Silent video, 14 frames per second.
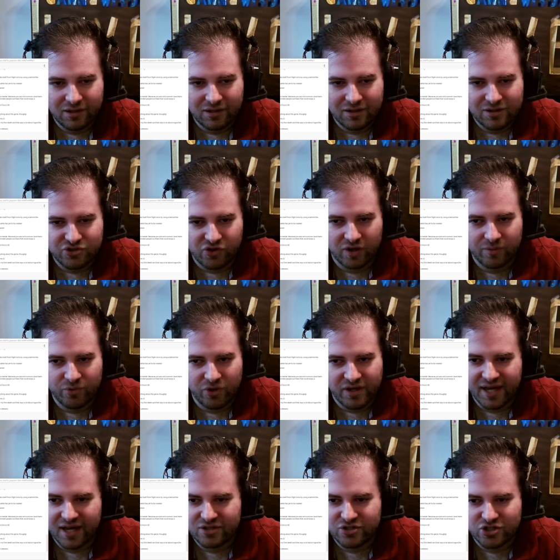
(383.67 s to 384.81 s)
So I'm looking
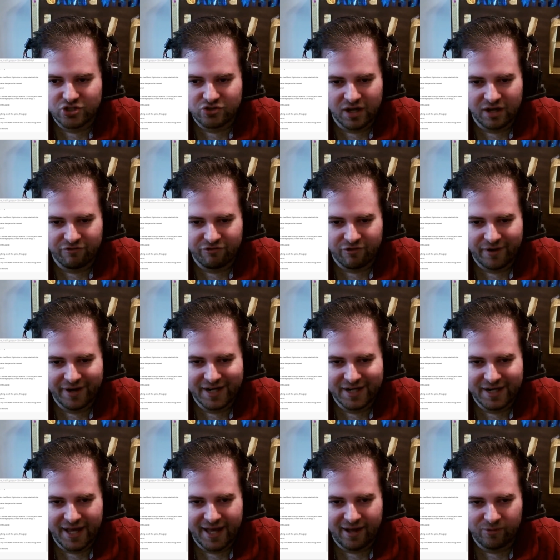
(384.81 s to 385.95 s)
at Strafe right
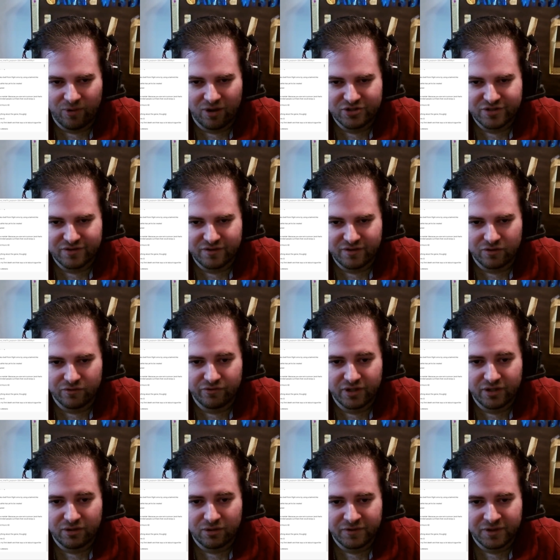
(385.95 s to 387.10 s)
now. I'm watching the little
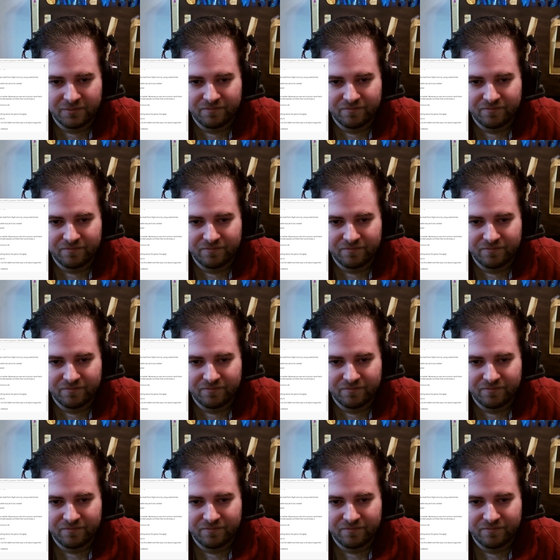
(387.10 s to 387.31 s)
video of it.